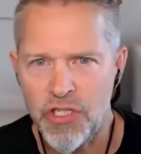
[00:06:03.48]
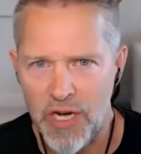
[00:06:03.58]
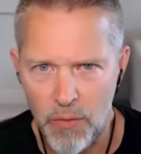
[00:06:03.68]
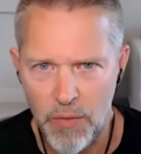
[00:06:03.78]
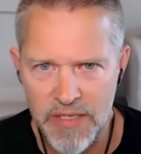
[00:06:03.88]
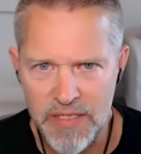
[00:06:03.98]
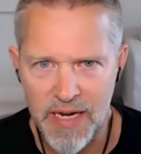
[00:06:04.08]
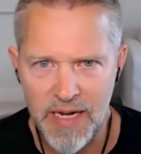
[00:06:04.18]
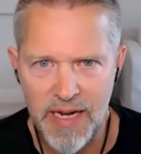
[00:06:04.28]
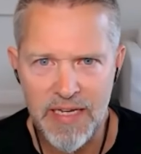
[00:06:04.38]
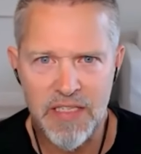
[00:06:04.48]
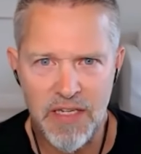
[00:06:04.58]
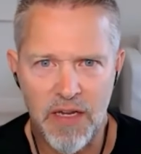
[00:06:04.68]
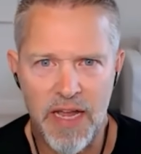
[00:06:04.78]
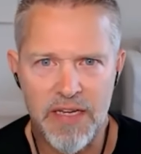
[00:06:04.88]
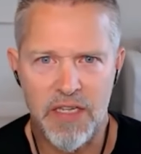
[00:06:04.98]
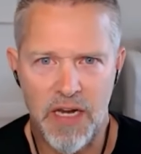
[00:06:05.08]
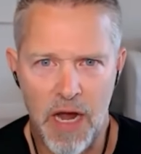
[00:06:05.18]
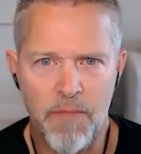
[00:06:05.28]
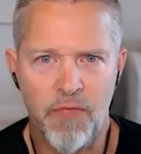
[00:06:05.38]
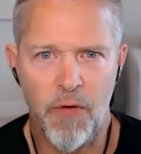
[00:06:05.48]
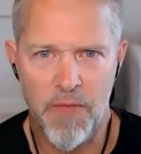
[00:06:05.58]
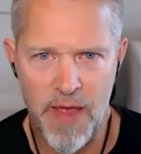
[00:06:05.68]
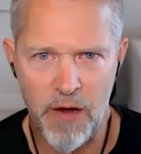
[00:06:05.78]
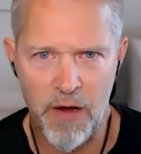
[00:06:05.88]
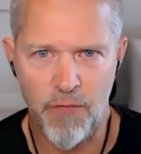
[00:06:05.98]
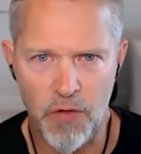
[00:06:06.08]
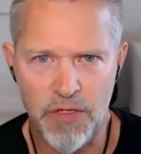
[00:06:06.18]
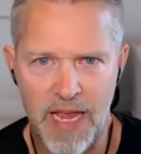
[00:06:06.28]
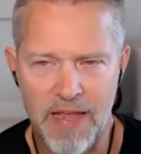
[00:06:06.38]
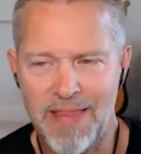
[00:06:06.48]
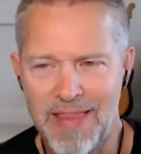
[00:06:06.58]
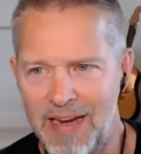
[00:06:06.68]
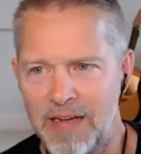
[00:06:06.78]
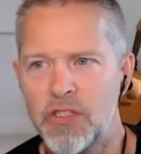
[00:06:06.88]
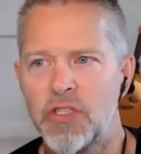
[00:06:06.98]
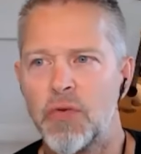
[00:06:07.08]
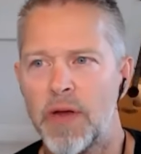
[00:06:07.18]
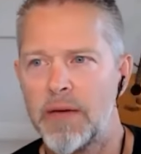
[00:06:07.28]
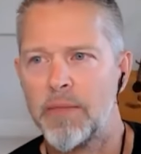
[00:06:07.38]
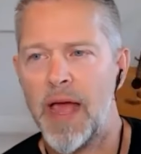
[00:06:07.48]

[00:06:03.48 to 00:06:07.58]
shall we say, is to come from there first and then straighten.